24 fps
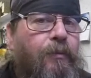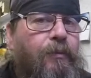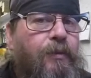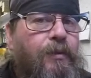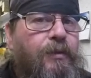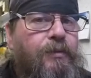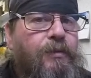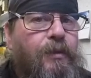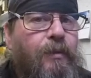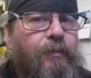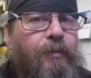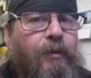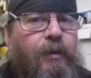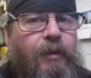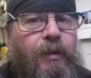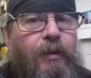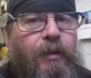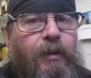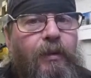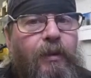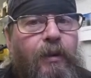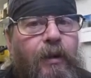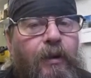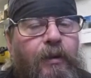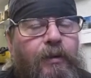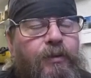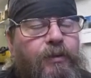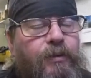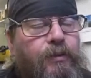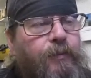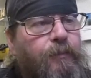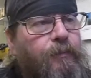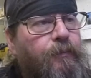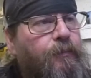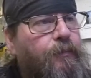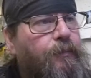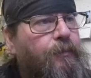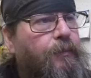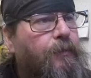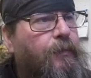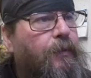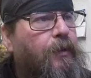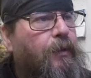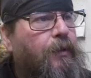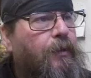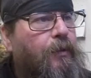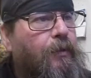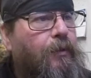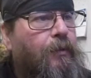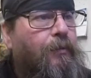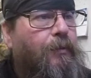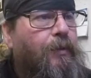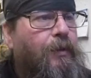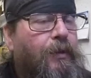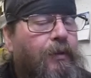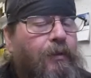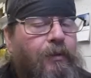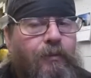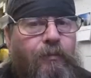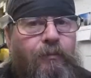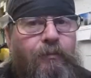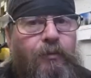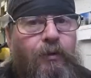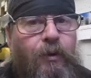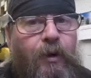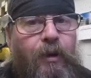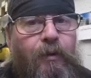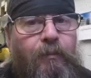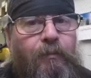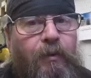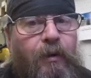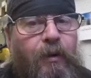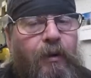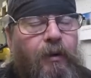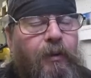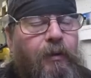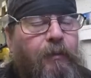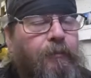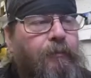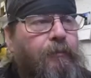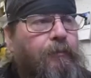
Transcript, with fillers: be something in the clutch. Could be a crank bearing.